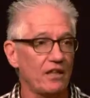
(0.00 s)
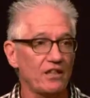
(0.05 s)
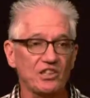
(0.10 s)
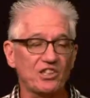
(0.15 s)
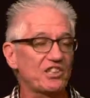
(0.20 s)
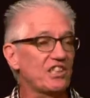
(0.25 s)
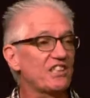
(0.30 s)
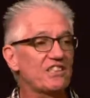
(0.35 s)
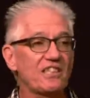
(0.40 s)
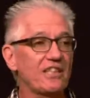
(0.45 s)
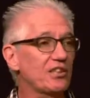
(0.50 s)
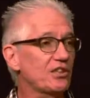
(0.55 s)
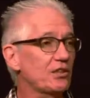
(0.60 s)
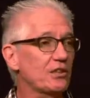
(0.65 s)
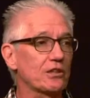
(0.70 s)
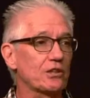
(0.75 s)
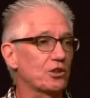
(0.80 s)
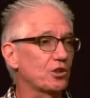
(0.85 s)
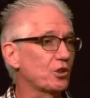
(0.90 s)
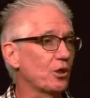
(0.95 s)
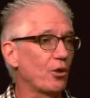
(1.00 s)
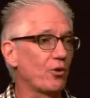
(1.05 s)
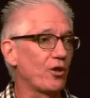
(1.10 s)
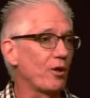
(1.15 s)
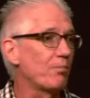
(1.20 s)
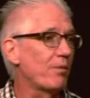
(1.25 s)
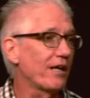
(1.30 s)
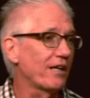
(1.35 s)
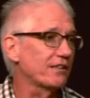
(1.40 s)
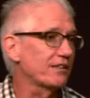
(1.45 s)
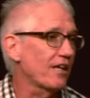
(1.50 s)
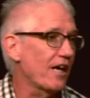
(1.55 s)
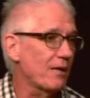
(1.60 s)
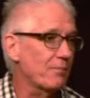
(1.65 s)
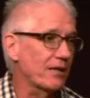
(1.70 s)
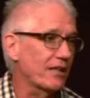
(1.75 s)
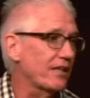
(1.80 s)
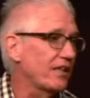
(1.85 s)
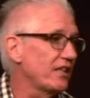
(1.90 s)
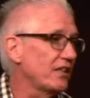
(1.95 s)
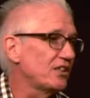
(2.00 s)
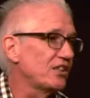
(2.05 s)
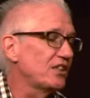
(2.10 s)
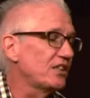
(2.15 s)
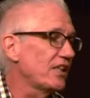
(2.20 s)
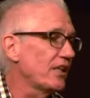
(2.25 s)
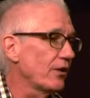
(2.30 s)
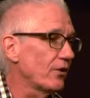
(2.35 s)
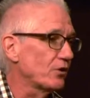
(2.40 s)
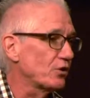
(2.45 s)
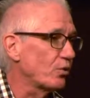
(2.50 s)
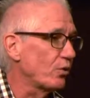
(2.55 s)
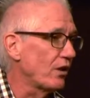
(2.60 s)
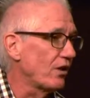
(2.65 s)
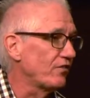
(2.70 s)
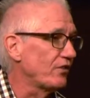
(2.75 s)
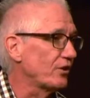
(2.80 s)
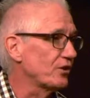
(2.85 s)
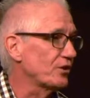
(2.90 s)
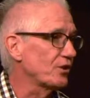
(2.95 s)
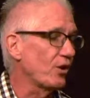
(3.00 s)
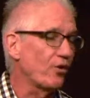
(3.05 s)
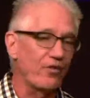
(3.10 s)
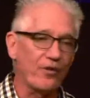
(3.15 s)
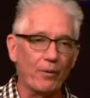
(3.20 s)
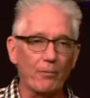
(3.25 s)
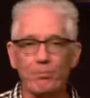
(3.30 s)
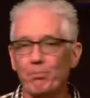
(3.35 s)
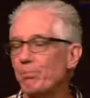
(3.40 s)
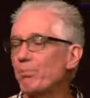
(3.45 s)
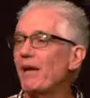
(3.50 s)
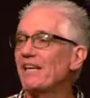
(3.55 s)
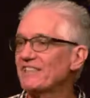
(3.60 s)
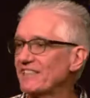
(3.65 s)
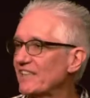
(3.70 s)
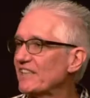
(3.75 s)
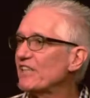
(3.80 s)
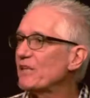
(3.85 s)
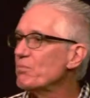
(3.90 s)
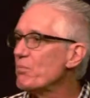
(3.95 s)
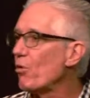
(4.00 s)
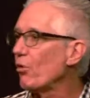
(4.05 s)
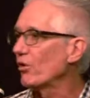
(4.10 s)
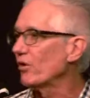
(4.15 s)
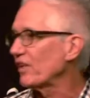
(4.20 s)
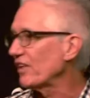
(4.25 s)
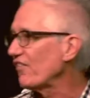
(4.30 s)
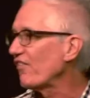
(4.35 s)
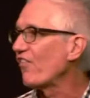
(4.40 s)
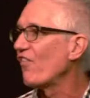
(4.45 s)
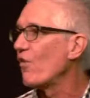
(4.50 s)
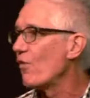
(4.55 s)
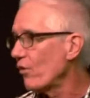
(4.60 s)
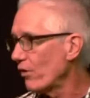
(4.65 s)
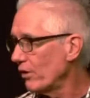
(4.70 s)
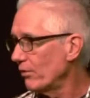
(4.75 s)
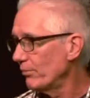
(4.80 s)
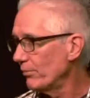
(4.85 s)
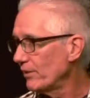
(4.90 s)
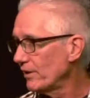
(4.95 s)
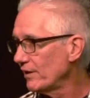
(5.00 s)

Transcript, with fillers: Statistics show that by the time a kid's 10 or 12 years old, they're basically morally formed.